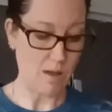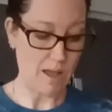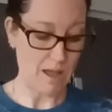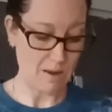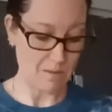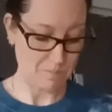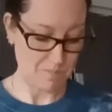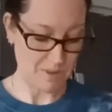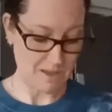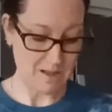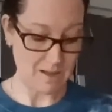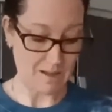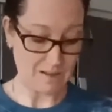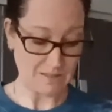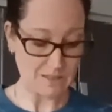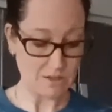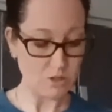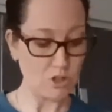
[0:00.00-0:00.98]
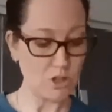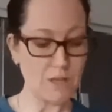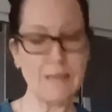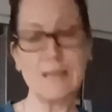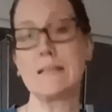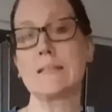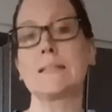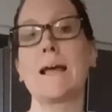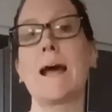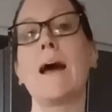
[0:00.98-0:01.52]
And because they're looking
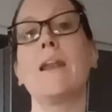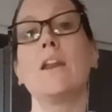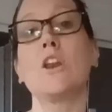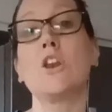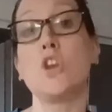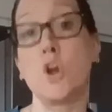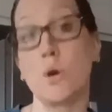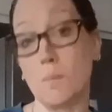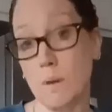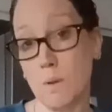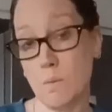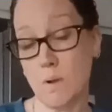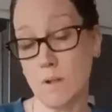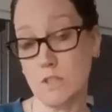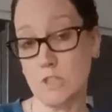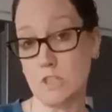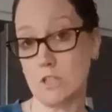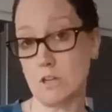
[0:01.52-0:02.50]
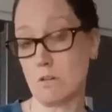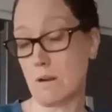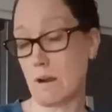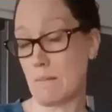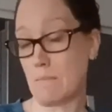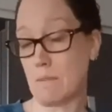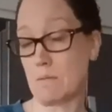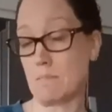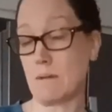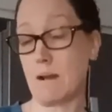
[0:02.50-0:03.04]
sad, nobody wants to
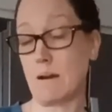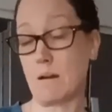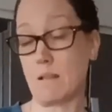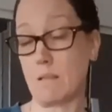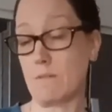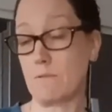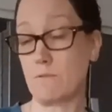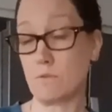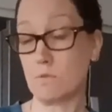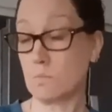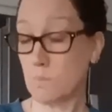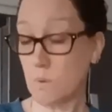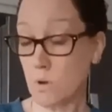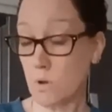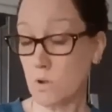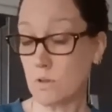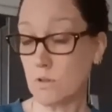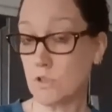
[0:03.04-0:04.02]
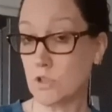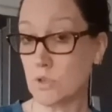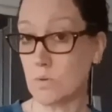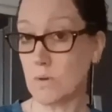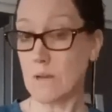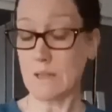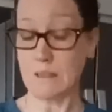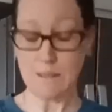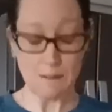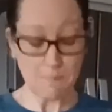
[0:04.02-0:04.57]
grab them out of the fruit bowl to
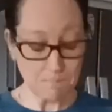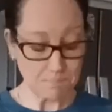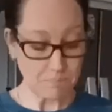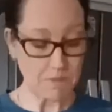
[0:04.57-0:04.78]
eat them.